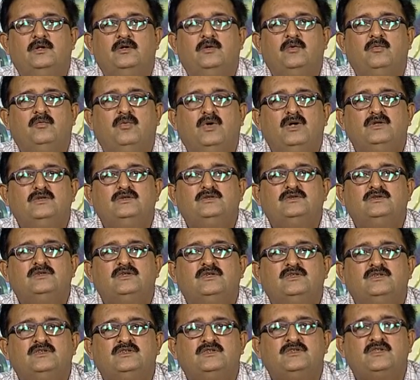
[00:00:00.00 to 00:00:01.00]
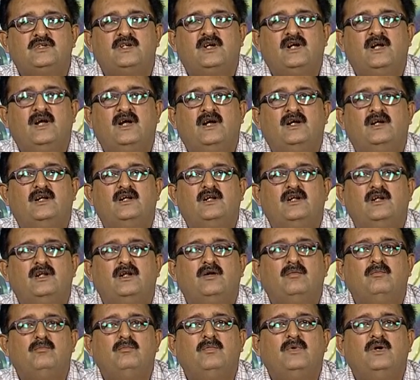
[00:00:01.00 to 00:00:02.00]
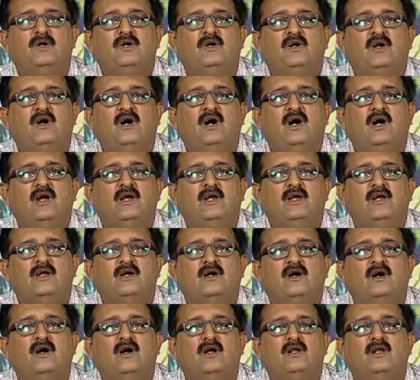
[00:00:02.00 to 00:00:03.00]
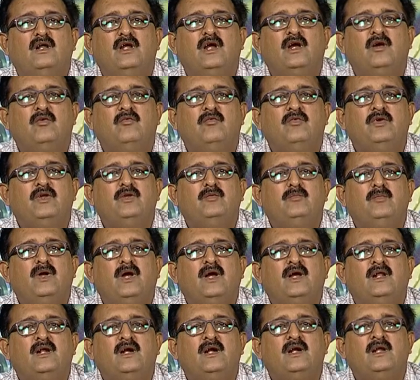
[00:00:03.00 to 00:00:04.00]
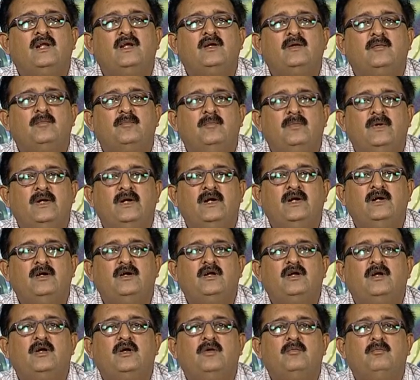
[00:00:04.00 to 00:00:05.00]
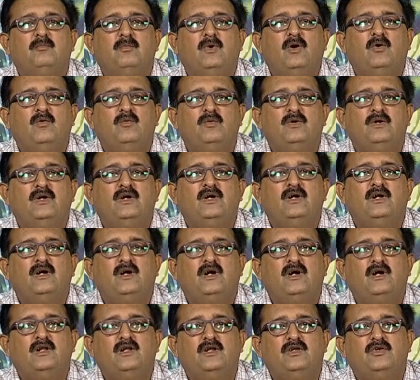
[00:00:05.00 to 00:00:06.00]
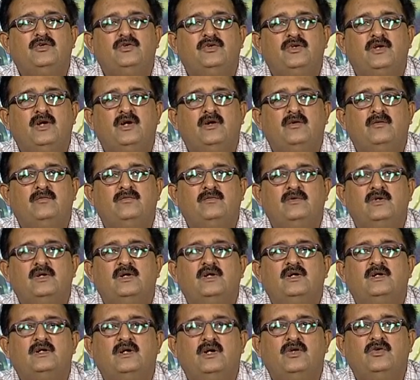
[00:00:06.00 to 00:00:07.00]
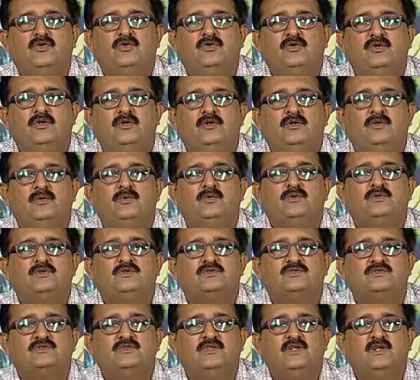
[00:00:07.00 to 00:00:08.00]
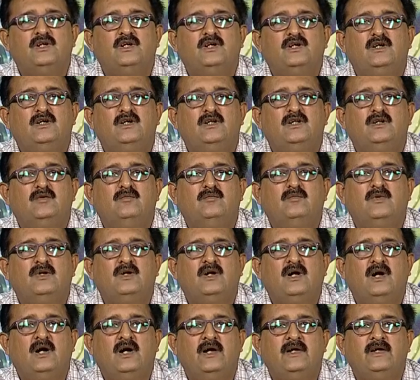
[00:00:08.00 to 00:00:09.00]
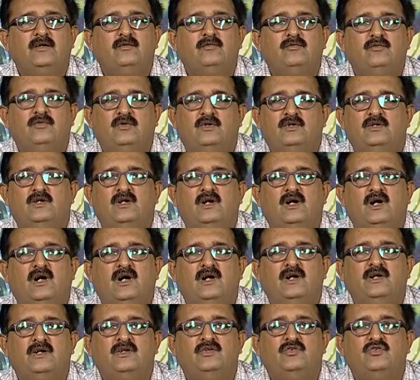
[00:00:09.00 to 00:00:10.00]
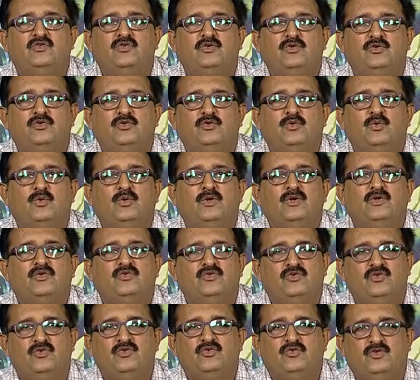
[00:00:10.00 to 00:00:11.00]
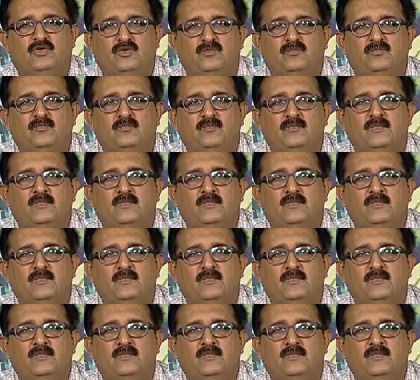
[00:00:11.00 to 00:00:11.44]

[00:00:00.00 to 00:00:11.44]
One such track numbered I on every magnetic plate mounted on a shaft constitute cylinder number I for the hard disk storage system.